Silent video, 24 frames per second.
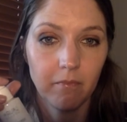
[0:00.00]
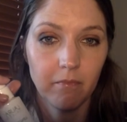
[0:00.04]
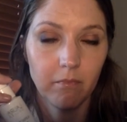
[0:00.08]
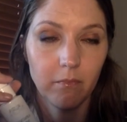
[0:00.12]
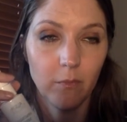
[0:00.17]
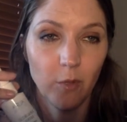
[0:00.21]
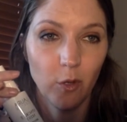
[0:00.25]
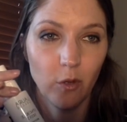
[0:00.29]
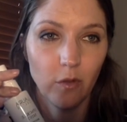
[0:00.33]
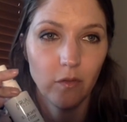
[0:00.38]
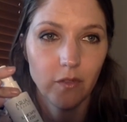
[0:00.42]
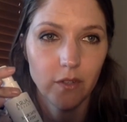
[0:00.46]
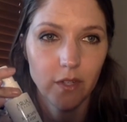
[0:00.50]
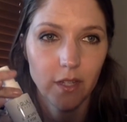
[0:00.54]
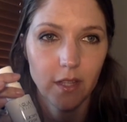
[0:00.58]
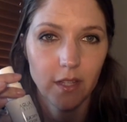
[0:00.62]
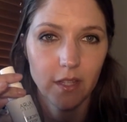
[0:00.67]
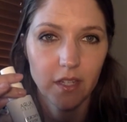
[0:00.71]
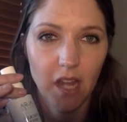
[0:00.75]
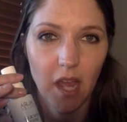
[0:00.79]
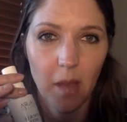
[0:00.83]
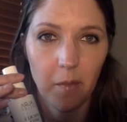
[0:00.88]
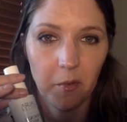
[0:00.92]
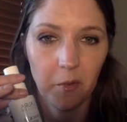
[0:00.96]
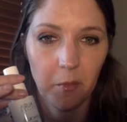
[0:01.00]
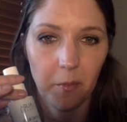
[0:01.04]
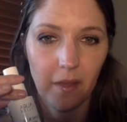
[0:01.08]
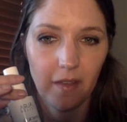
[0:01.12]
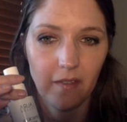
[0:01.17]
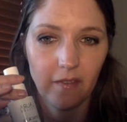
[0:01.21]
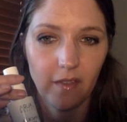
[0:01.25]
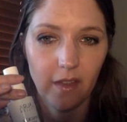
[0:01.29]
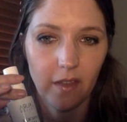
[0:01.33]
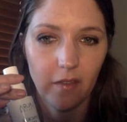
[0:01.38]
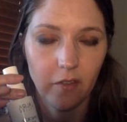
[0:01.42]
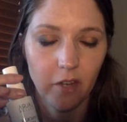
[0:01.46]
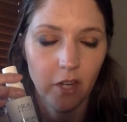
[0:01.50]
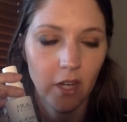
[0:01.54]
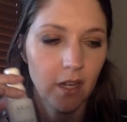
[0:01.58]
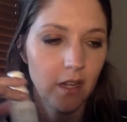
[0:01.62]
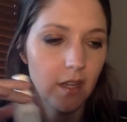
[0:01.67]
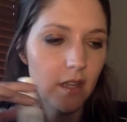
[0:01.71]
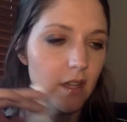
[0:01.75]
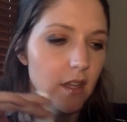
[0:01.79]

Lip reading: move to the top of my favorite.